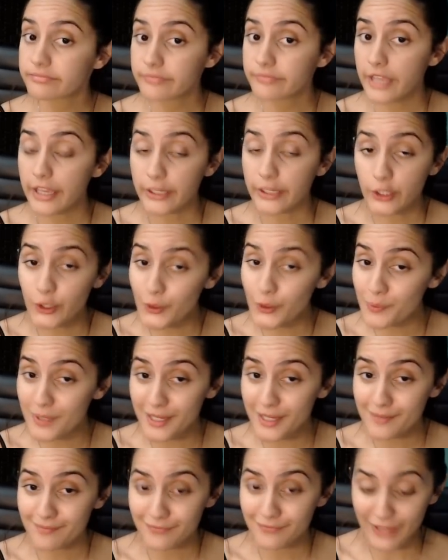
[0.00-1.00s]
cue
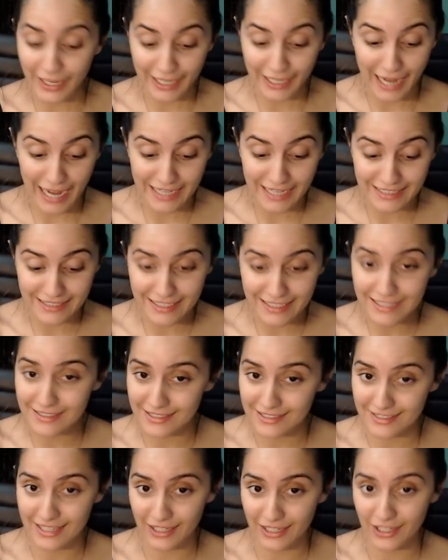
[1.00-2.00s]
me, like, I need a
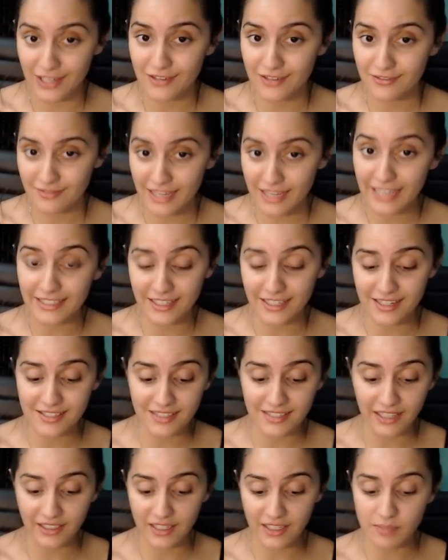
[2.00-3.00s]
second,
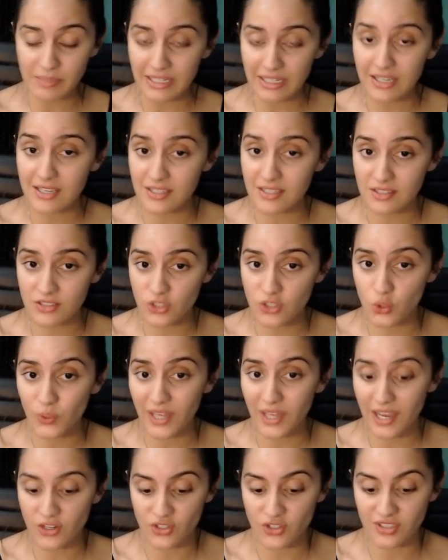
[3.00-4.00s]
because you
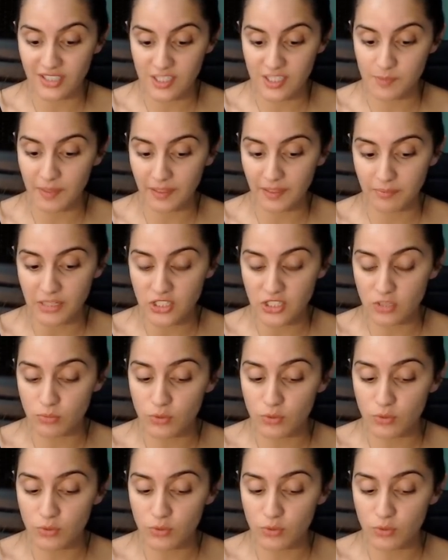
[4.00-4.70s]
can't just expect me to move